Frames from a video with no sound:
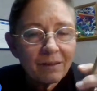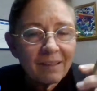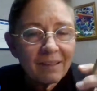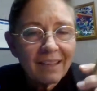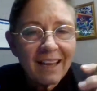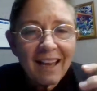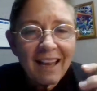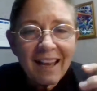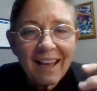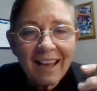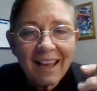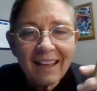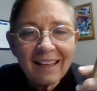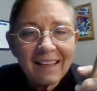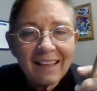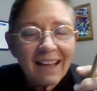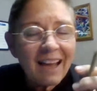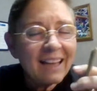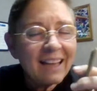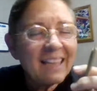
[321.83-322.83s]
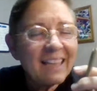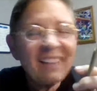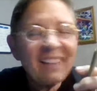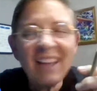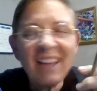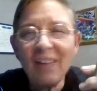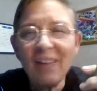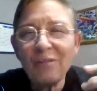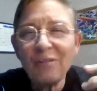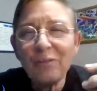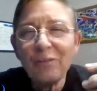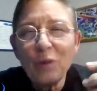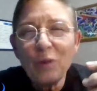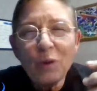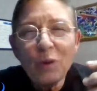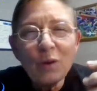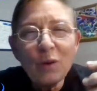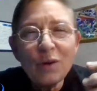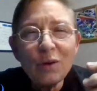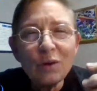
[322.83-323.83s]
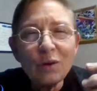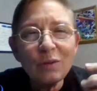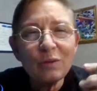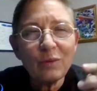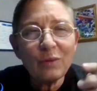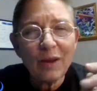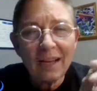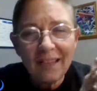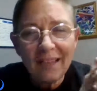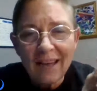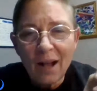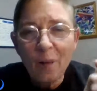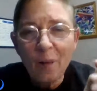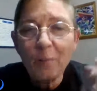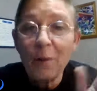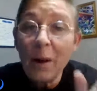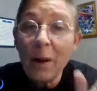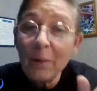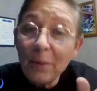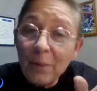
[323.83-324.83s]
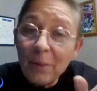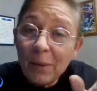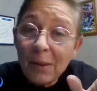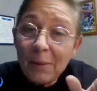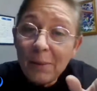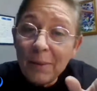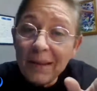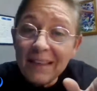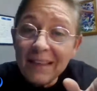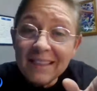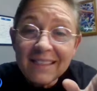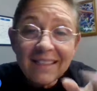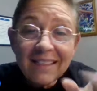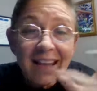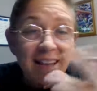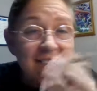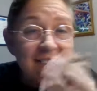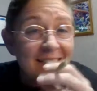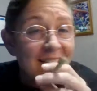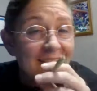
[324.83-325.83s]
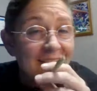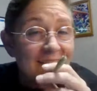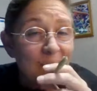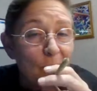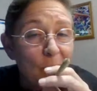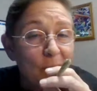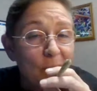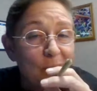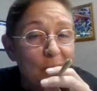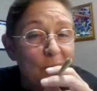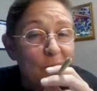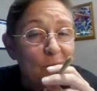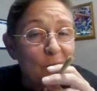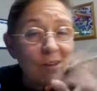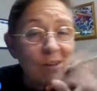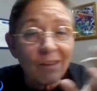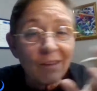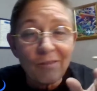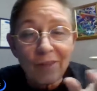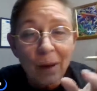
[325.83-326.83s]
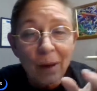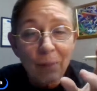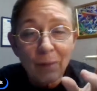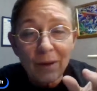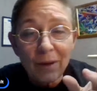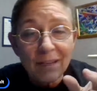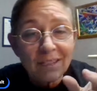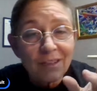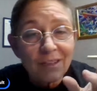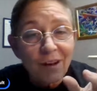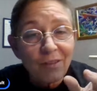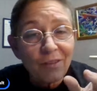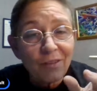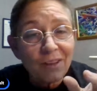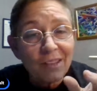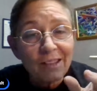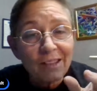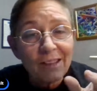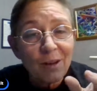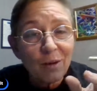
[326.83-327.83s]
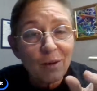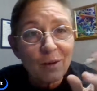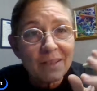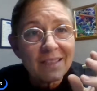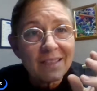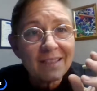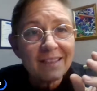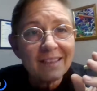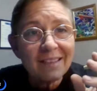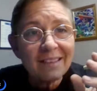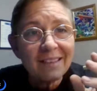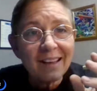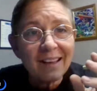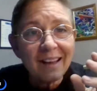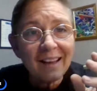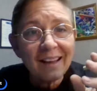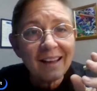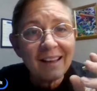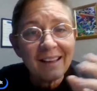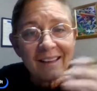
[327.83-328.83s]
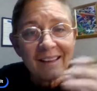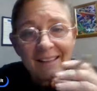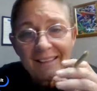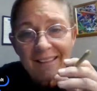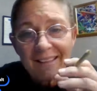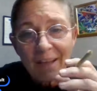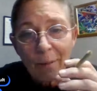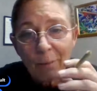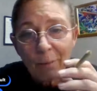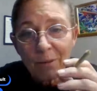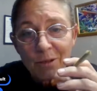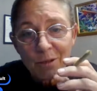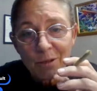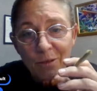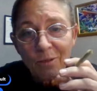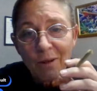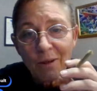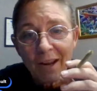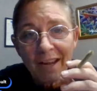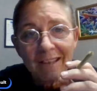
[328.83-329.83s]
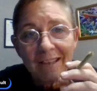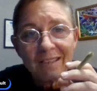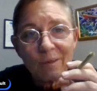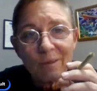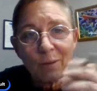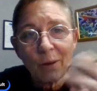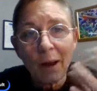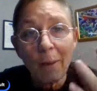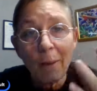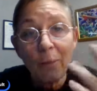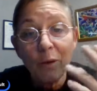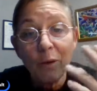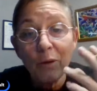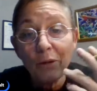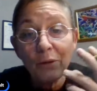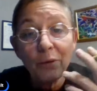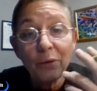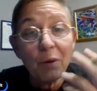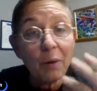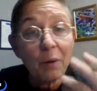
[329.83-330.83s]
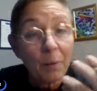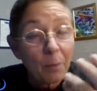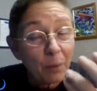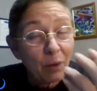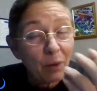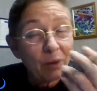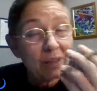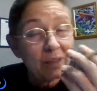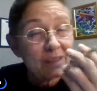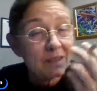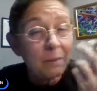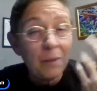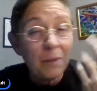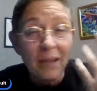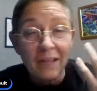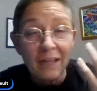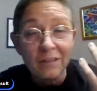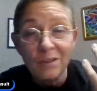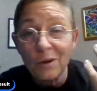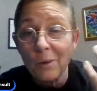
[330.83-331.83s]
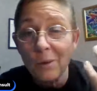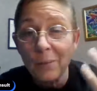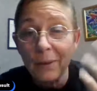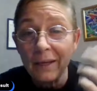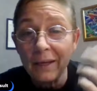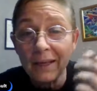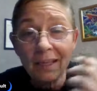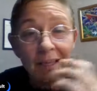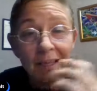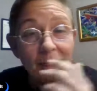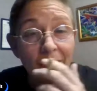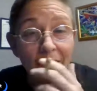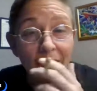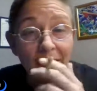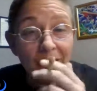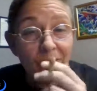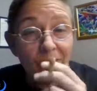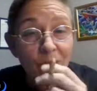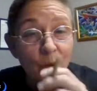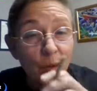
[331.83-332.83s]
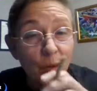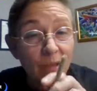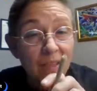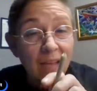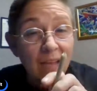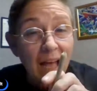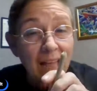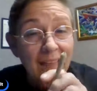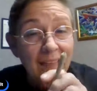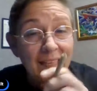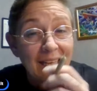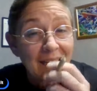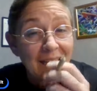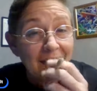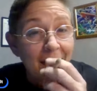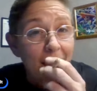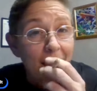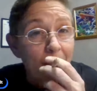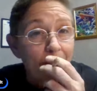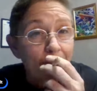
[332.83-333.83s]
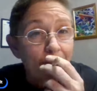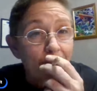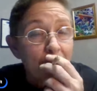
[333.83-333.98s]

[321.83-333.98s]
yeah. I get that floral right now, probably because that's the scent molecule that evaporates off at the lowest temperature, right? So when I pull through, I'm pulling some of that terpene in, even though it's not lit yet,